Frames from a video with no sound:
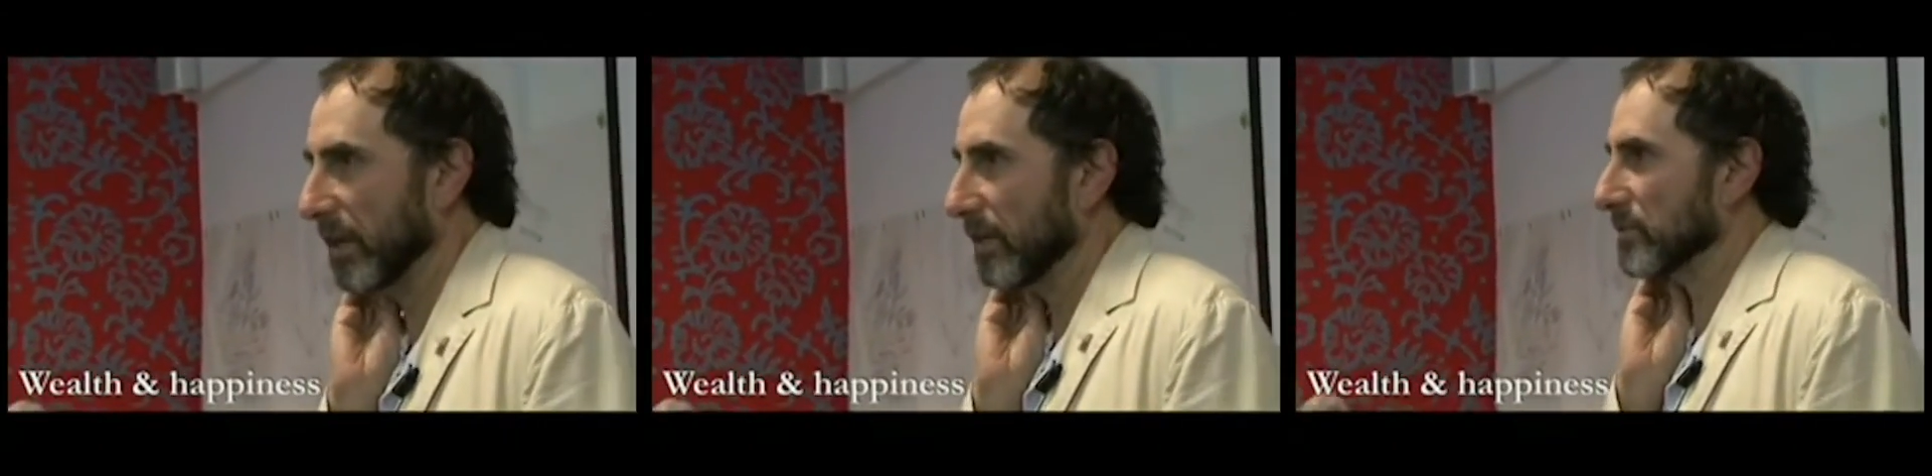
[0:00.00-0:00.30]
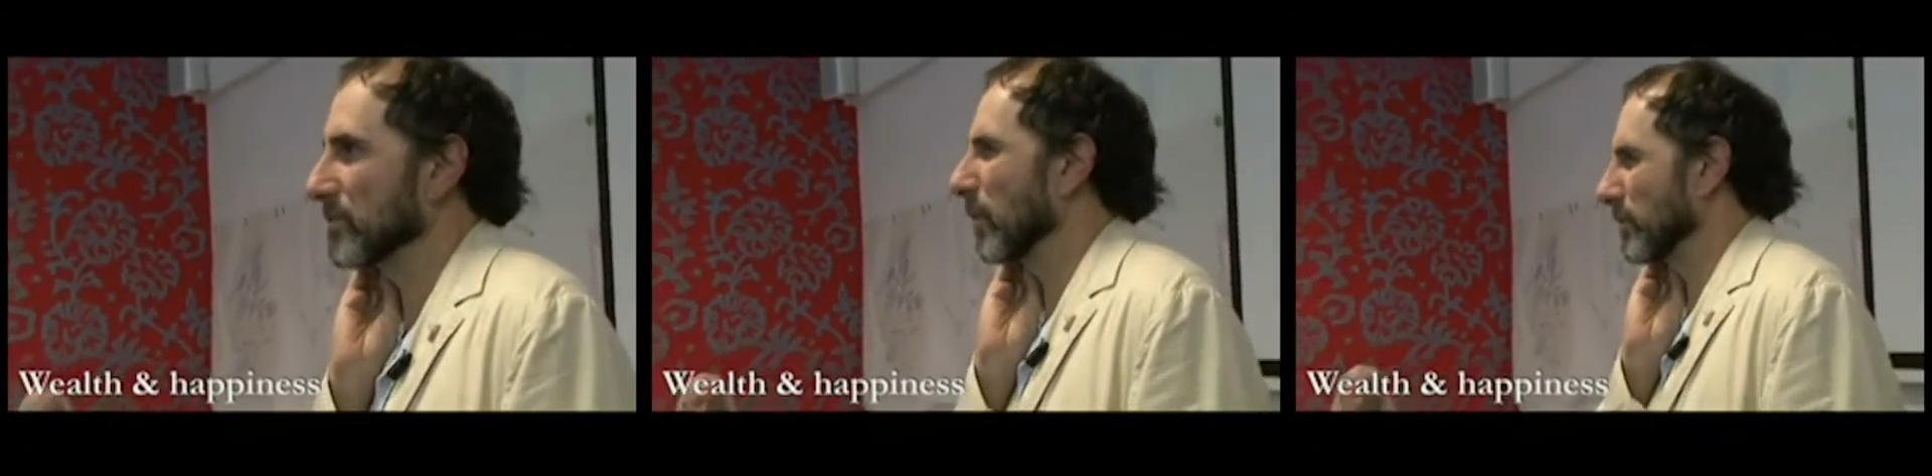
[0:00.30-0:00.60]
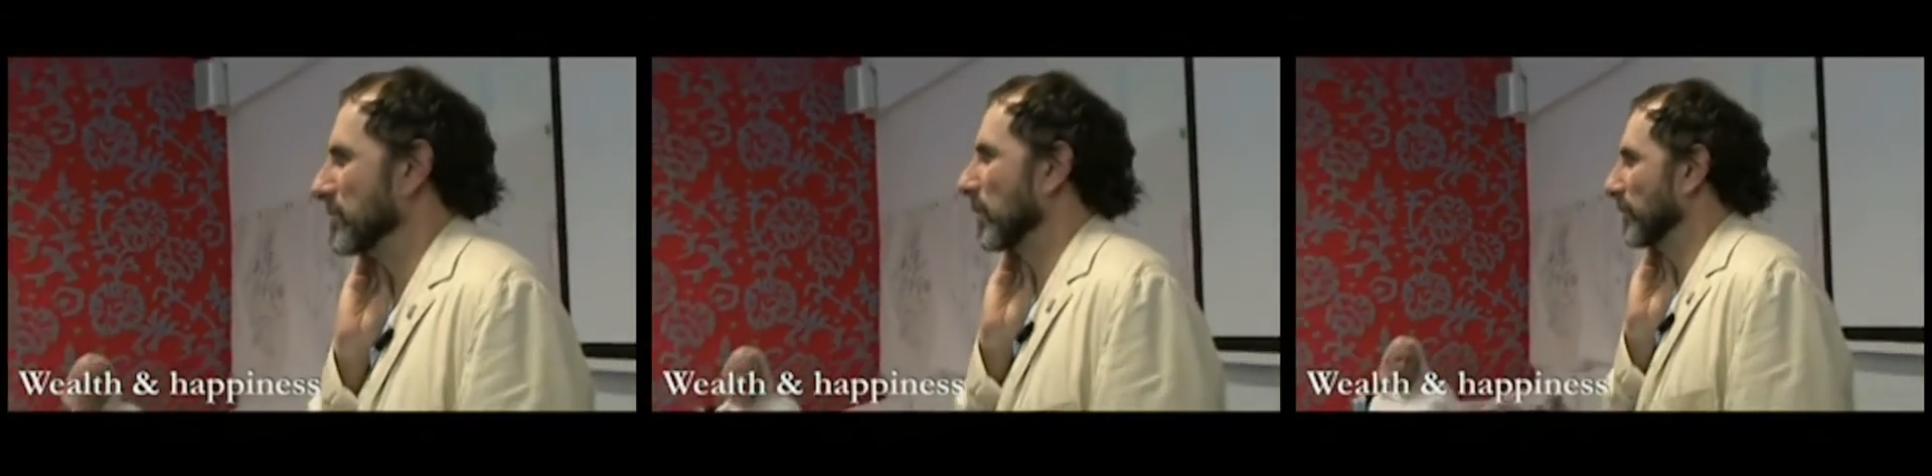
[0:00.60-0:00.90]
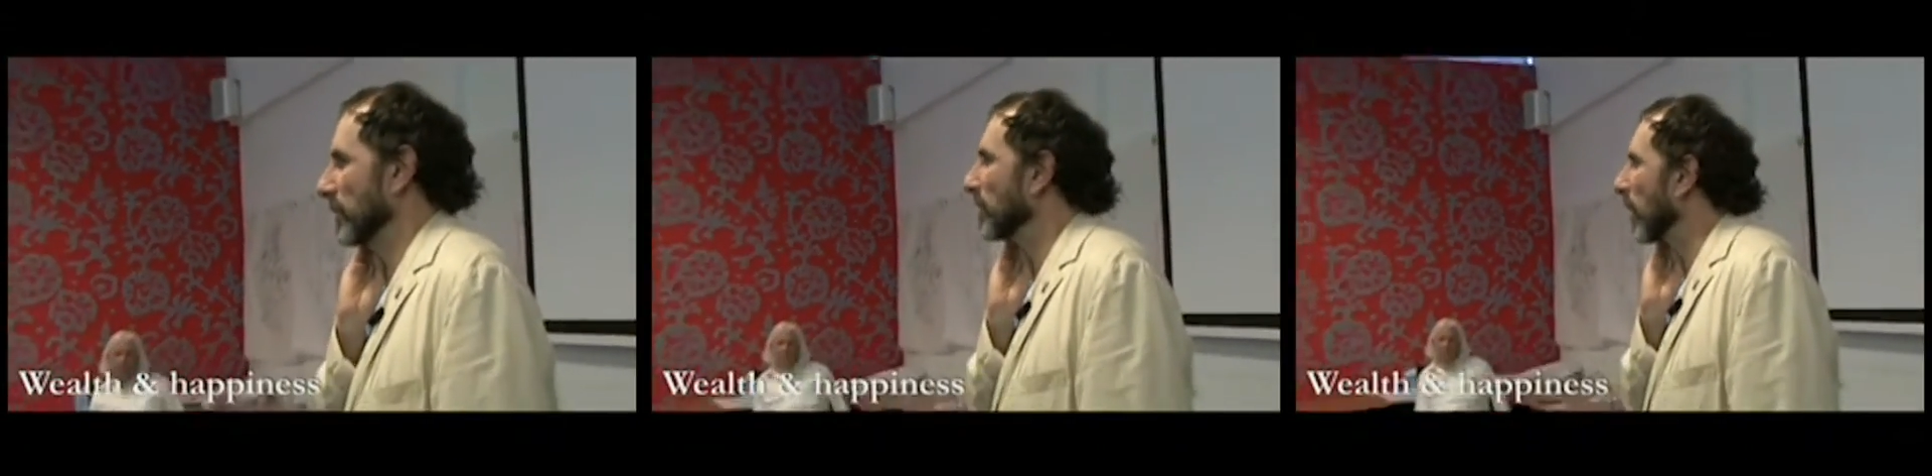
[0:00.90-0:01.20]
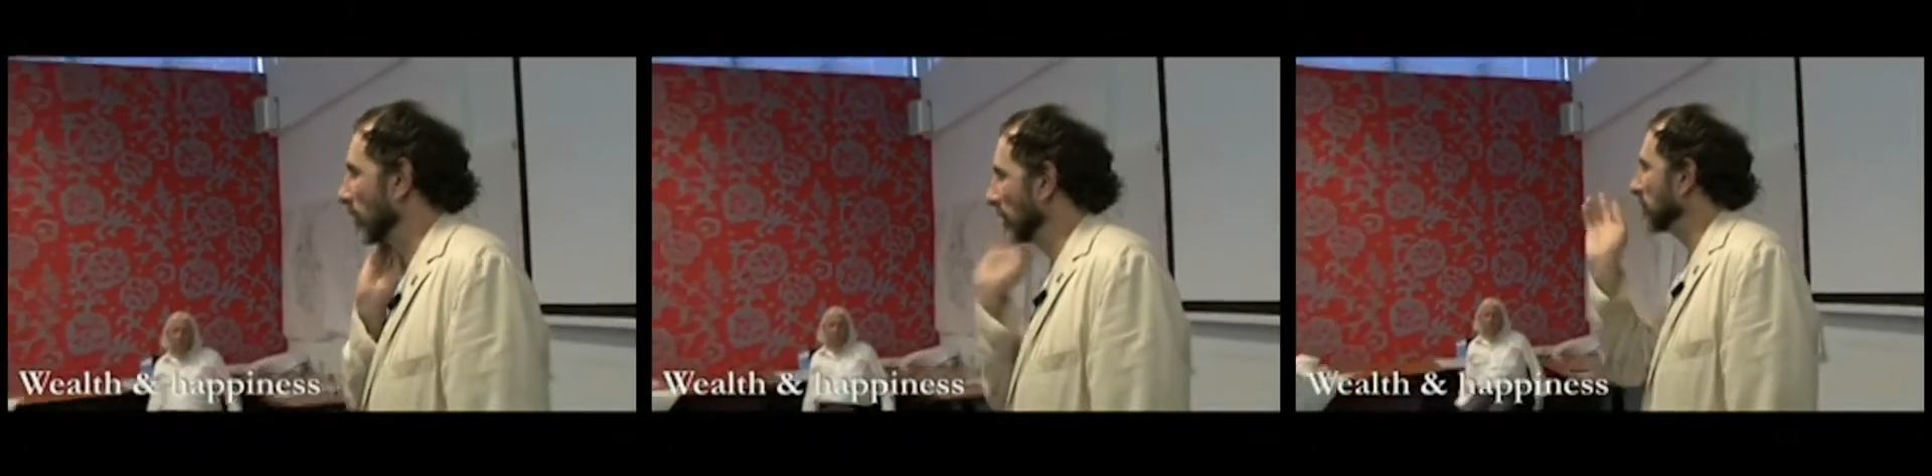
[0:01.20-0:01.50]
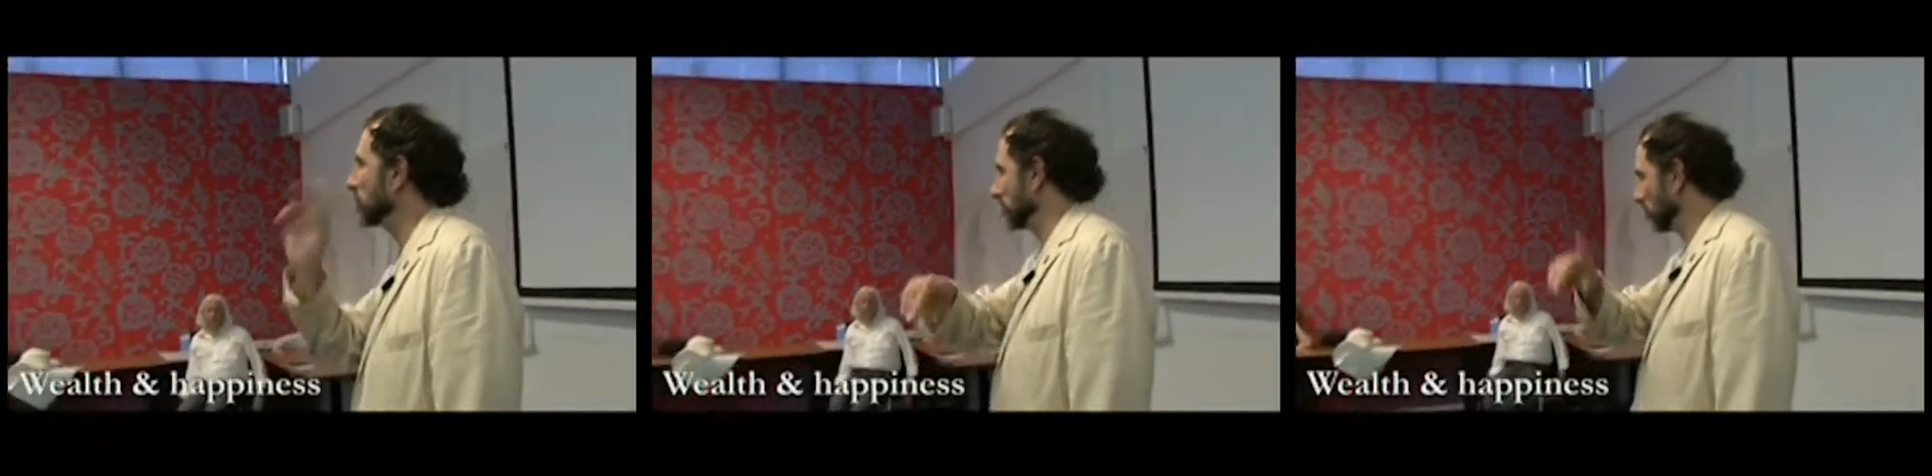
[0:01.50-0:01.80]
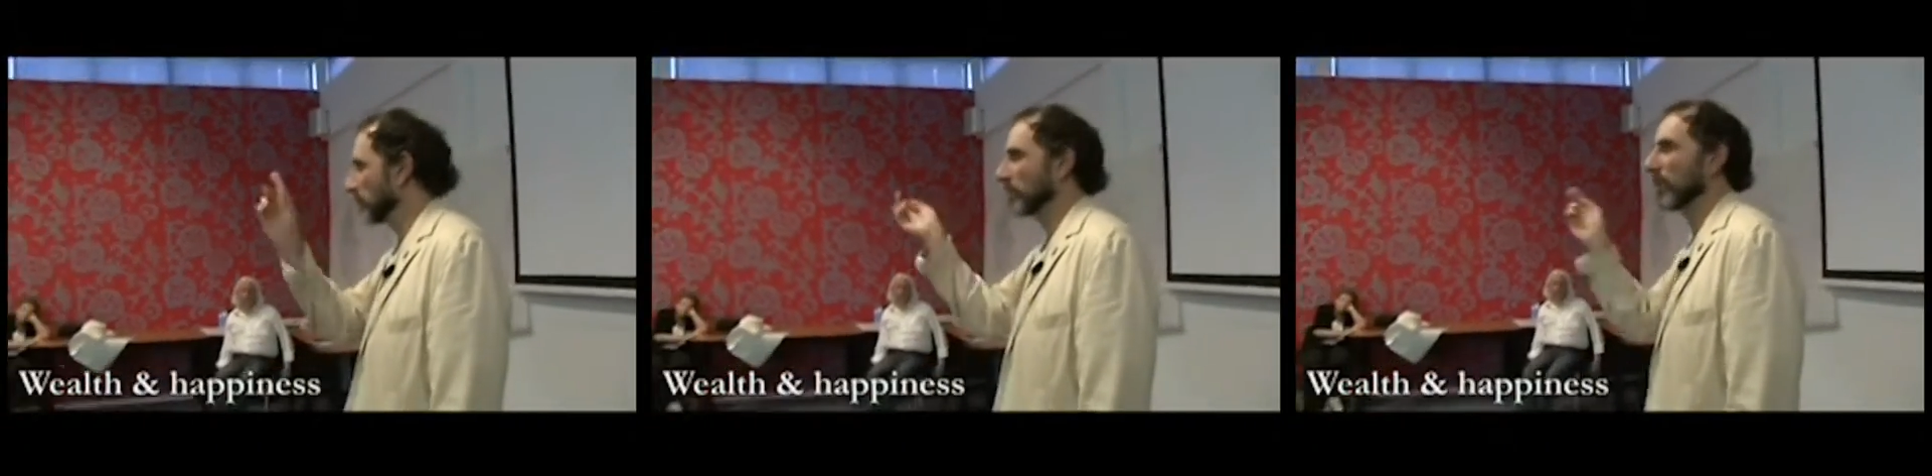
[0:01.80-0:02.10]
There's no firm correlation
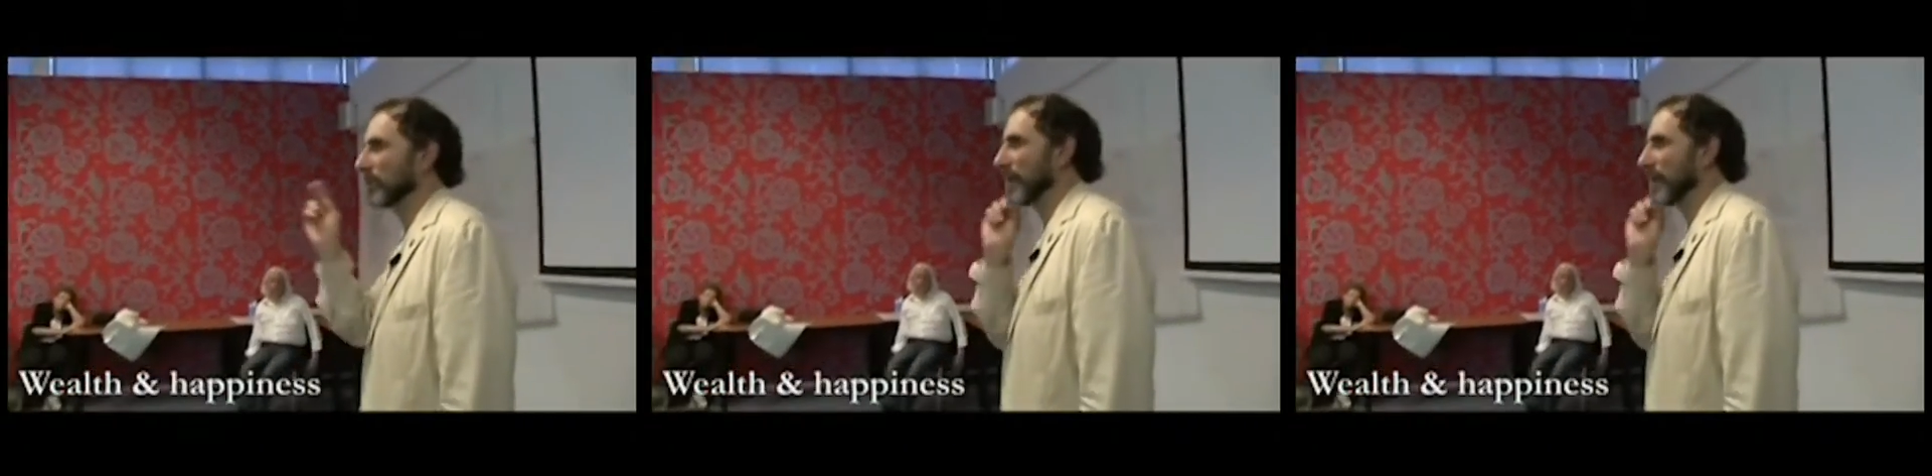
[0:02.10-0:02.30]
between wealth and